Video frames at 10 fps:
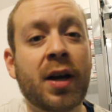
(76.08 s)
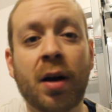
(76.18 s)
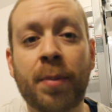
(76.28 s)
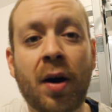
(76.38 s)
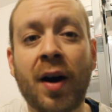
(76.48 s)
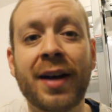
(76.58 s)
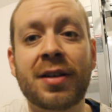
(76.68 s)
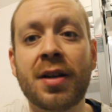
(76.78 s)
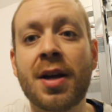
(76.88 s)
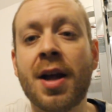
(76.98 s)
go
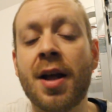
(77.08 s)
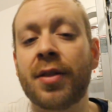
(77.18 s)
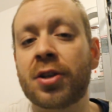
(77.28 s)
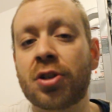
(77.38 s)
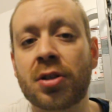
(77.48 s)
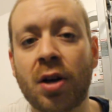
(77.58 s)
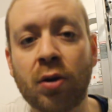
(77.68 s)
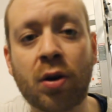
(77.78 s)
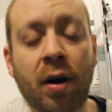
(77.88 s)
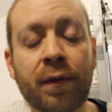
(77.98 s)
behind, there's just
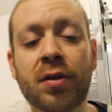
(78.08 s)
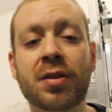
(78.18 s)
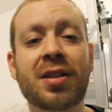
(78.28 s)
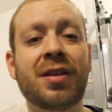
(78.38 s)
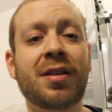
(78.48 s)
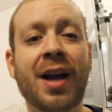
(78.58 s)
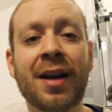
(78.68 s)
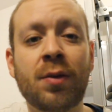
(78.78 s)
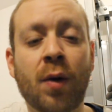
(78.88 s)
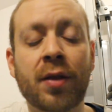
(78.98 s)
no confidence in
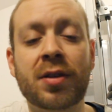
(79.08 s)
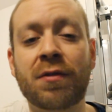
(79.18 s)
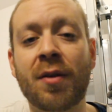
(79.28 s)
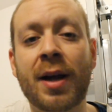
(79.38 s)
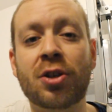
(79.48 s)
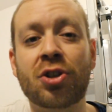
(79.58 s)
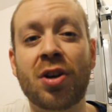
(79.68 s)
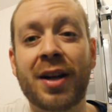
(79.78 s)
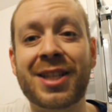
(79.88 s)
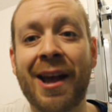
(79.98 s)
anyone from
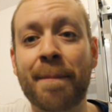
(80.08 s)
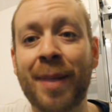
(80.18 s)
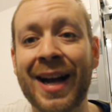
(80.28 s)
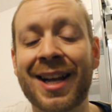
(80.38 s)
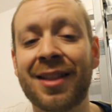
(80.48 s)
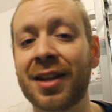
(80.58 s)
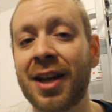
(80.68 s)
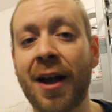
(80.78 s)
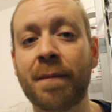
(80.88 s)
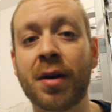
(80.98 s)
Manchester United to get back in the
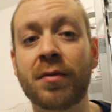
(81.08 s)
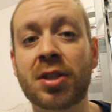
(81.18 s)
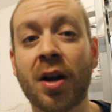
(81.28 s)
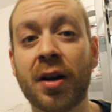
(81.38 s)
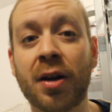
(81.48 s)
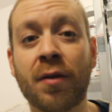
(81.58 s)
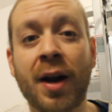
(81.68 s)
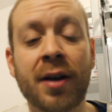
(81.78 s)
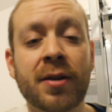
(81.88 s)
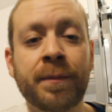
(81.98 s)
game and turn it
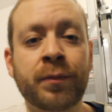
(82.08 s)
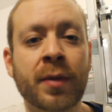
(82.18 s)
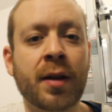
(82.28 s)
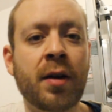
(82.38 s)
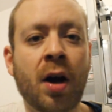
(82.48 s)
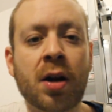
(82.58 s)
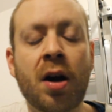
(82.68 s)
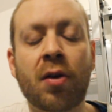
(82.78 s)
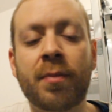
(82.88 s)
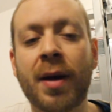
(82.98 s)
around. And I
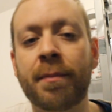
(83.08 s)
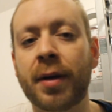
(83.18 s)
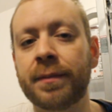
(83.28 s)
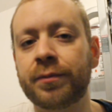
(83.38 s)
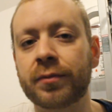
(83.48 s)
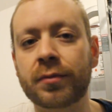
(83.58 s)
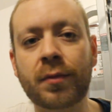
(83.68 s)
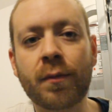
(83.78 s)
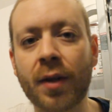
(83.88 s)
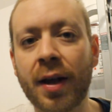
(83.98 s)
can't remember
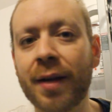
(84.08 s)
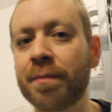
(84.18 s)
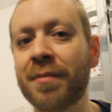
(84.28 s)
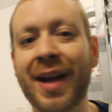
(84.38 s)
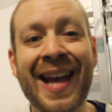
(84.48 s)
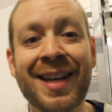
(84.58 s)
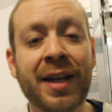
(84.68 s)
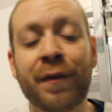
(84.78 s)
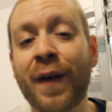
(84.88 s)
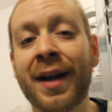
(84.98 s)

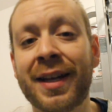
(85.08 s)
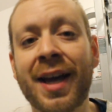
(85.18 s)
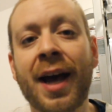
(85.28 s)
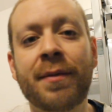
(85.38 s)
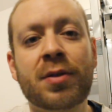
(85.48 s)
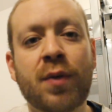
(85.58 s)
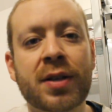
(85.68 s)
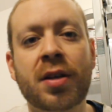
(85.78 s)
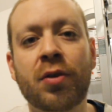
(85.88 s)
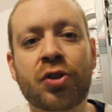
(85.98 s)
any games where
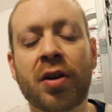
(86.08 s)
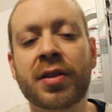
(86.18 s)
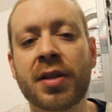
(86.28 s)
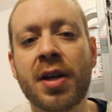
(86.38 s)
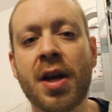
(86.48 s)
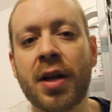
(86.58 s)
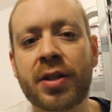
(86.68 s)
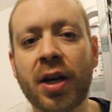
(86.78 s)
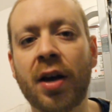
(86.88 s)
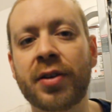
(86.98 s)
Solskjaer has
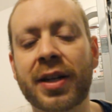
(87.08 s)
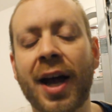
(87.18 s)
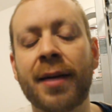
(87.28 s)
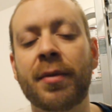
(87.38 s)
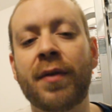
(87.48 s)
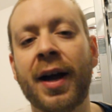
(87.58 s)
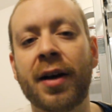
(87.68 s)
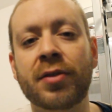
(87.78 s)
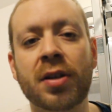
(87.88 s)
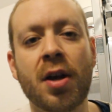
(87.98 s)
turned a game
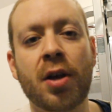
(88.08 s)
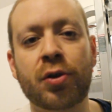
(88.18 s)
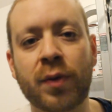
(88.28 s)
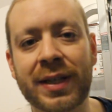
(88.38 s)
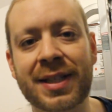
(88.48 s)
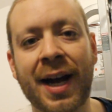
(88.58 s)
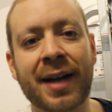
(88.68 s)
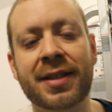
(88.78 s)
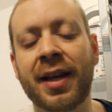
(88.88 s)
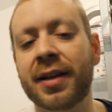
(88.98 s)
around through his
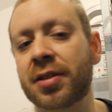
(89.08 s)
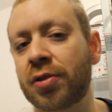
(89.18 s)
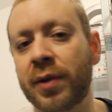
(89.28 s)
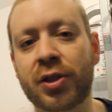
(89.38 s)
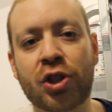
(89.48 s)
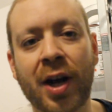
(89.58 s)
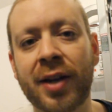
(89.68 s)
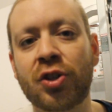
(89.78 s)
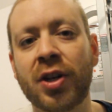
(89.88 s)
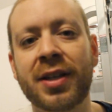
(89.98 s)
tactics, through his
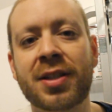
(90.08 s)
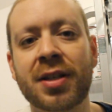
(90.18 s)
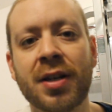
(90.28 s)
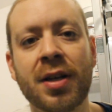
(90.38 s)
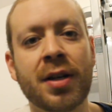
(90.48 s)
changes,